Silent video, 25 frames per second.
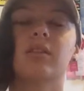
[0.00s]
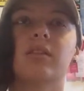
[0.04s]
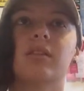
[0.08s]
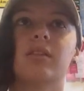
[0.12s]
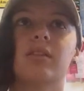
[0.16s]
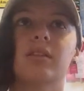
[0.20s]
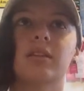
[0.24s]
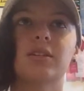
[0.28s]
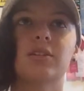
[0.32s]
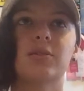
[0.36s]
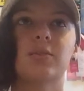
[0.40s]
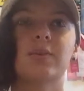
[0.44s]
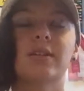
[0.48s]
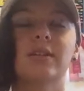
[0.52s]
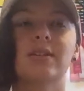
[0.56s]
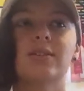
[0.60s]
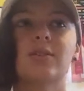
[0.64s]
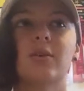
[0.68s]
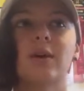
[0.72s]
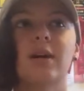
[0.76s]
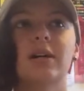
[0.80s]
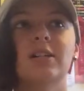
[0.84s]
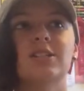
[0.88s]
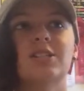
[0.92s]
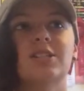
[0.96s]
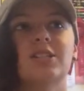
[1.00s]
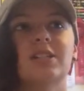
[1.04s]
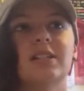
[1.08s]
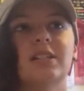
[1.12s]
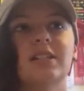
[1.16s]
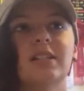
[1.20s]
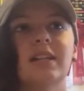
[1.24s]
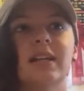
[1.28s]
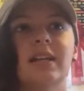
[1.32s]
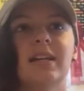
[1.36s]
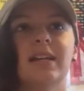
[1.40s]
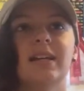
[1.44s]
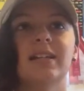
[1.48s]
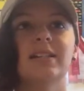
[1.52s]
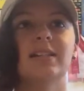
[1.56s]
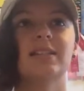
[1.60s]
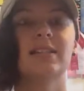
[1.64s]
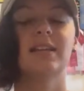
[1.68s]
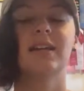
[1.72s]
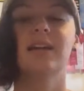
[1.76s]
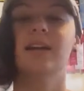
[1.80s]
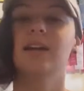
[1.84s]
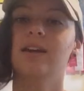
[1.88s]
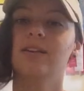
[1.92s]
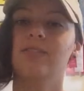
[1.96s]
This week's question
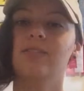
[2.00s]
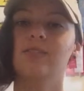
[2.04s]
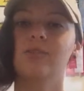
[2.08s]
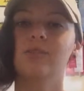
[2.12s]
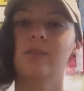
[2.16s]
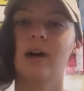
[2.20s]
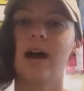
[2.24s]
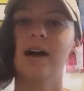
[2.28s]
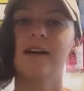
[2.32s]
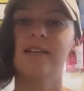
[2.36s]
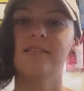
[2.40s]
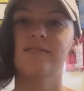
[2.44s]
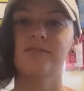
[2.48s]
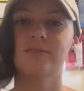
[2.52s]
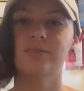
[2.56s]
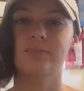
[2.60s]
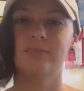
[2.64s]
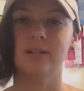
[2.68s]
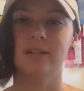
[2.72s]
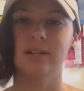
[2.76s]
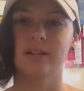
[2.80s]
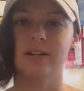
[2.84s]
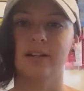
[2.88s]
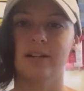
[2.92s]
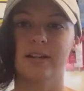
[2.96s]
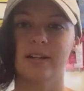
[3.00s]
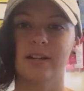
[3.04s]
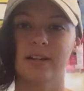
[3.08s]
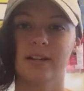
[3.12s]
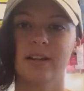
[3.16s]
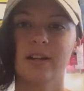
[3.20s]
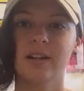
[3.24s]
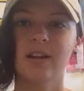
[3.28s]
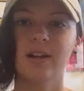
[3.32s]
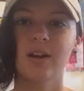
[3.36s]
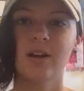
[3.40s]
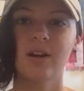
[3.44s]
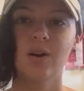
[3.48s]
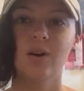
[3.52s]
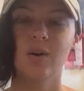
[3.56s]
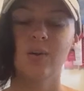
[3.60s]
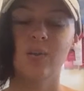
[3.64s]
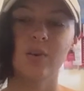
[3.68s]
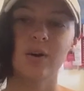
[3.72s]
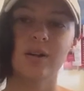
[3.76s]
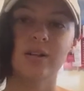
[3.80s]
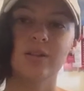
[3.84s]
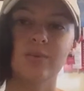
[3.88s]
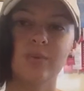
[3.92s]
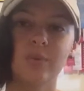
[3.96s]
is, if you have a period,
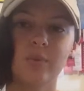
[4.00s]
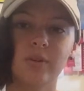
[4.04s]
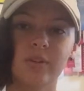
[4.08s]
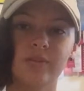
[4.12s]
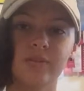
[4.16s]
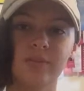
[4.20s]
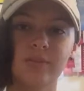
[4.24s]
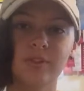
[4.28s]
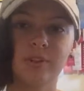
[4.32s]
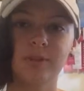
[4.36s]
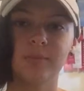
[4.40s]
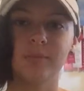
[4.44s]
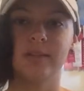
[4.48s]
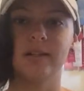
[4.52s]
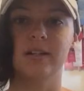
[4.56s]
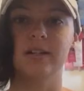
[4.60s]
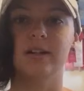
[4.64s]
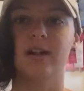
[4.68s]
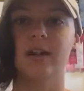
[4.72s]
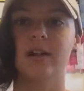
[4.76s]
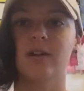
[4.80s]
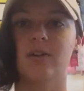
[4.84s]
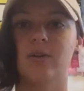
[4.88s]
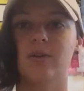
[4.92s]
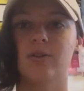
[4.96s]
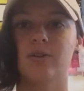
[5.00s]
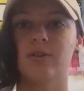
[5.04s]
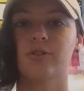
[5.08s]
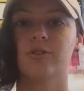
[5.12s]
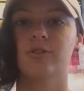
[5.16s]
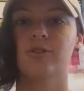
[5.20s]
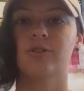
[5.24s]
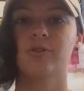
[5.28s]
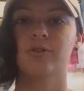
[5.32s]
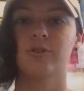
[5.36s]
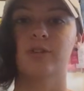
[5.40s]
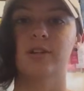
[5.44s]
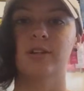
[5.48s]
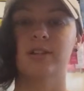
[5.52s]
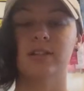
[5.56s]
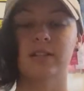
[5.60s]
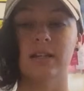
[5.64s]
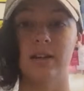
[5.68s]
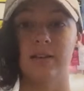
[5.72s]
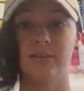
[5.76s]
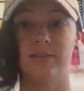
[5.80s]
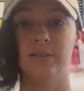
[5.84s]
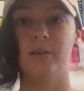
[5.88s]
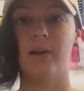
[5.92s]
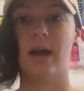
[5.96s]
what is one of your period horror stories,
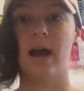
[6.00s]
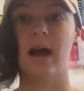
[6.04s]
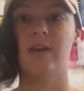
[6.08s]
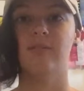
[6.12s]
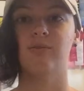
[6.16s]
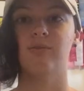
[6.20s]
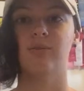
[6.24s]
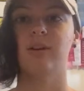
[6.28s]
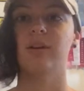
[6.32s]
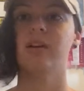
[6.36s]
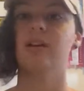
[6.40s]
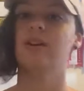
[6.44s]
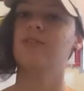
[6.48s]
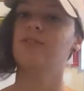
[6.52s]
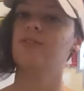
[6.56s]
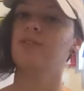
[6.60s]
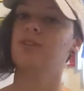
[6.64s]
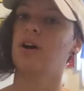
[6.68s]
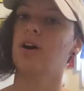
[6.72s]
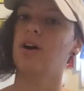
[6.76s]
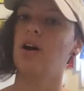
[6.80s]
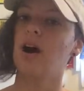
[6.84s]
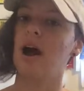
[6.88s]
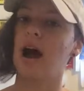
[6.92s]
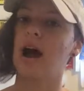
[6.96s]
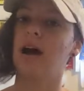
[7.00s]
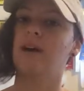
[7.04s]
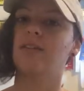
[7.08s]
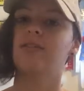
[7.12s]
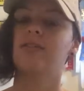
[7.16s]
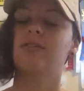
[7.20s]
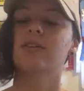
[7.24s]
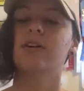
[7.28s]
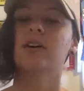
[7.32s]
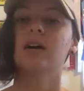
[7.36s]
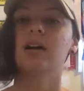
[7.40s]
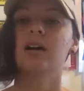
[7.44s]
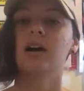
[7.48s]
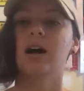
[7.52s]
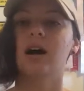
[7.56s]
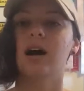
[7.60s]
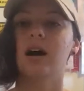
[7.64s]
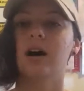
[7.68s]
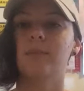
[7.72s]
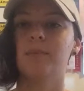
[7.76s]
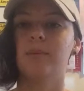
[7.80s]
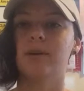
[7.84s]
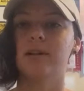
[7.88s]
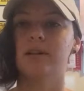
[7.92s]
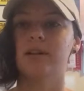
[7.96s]
if you have one? If you don't have
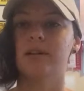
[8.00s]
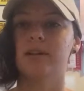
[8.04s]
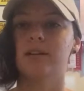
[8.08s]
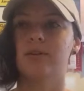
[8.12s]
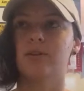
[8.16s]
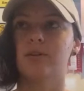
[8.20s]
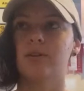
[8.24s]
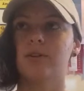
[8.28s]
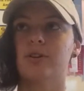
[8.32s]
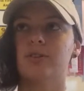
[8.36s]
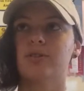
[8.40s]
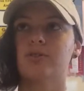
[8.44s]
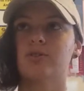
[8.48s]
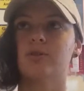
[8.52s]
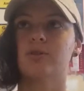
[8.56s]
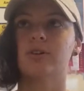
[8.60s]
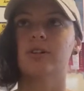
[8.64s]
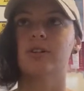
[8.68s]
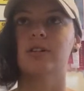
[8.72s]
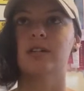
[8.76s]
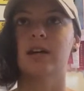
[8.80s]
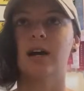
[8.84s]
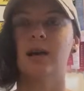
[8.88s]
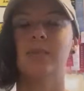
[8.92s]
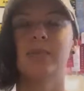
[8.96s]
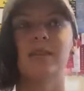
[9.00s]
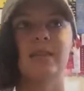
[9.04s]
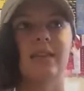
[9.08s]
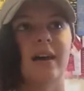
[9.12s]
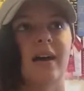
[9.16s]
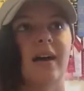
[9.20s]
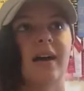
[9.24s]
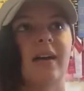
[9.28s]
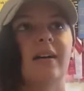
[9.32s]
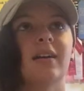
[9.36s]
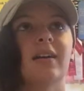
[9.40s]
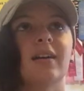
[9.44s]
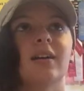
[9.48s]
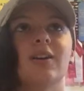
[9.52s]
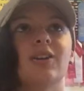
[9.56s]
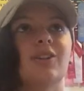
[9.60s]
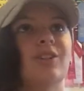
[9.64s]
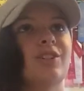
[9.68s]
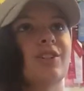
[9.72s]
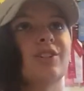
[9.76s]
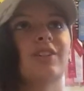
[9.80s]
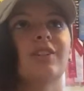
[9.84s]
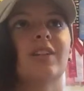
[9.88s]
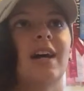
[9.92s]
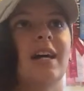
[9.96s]
a period horror story, tell me that
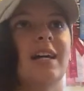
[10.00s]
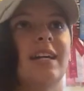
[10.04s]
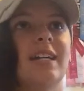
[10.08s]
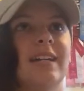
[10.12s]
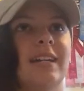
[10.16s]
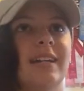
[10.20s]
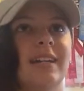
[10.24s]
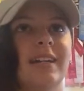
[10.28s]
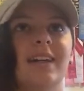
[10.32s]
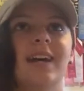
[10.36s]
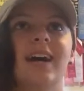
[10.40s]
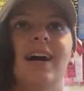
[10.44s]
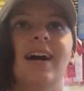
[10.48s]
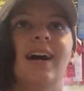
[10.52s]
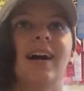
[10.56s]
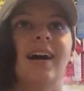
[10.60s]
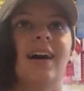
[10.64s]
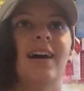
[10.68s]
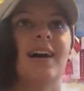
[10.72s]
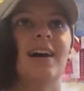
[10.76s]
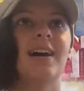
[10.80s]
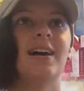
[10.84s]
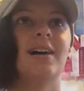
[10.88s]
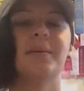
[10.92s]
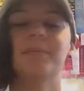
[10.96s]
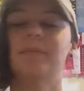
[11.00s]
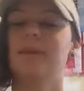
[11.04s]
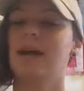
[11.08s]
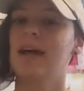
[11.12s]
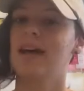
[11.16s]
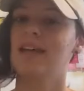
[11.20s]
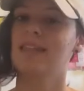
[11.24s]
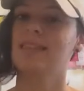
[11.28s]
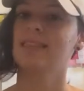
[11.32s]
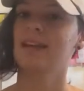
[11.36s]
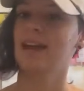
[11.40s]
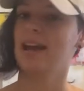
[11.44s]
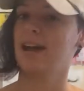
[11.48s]
you're lucky, and